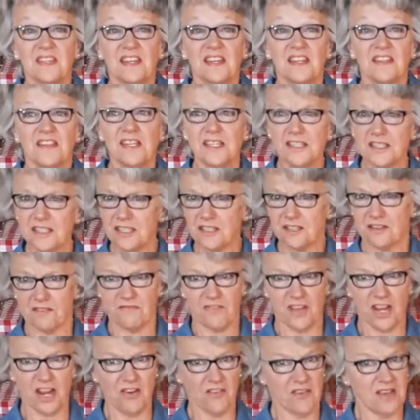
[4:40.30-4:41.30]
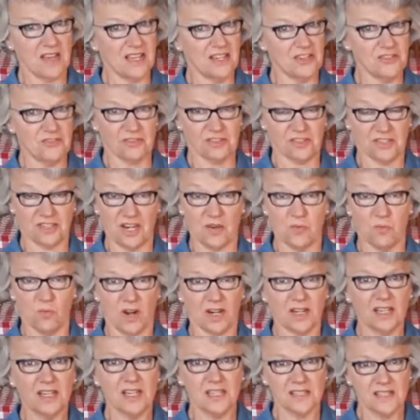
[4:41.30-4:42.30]
This is a very interesting
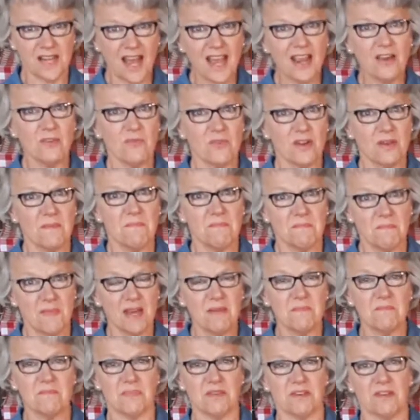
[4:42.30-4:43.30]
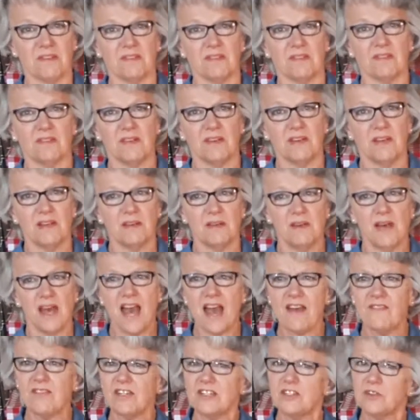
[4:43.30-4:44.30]
one because I remember
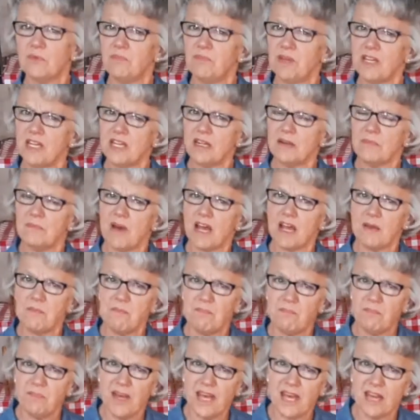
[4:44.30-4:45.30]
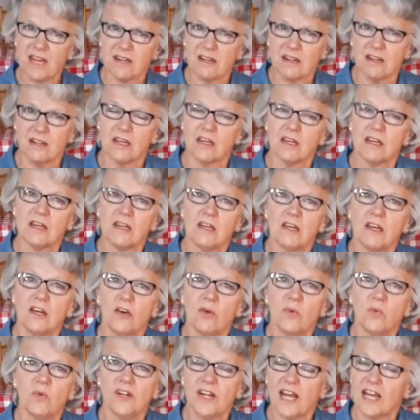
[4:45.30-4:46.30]
having to be in my bed
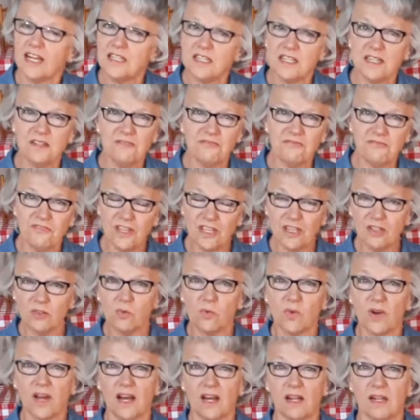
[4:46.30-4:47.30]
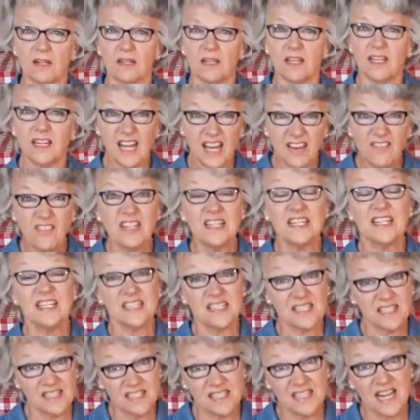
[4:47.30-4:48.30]
when I didn't feel well and having to
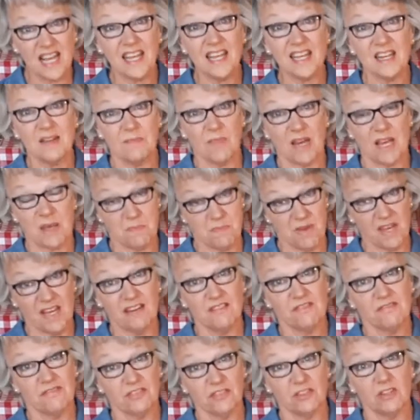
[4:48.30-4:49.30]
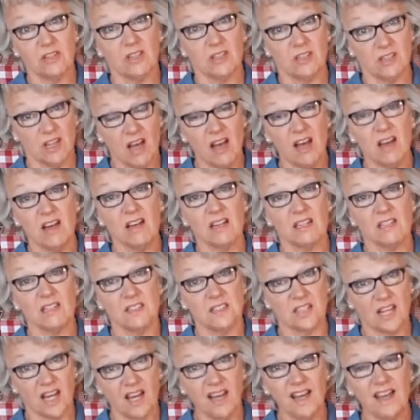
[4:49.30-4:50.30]
stay in my bed for a long
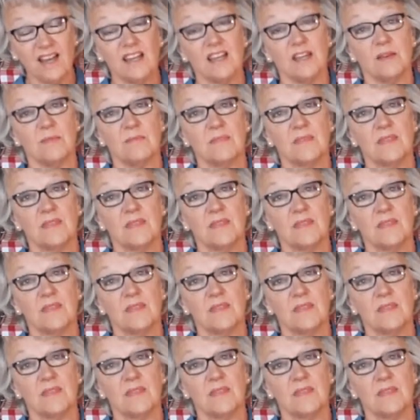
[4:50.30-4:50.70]
time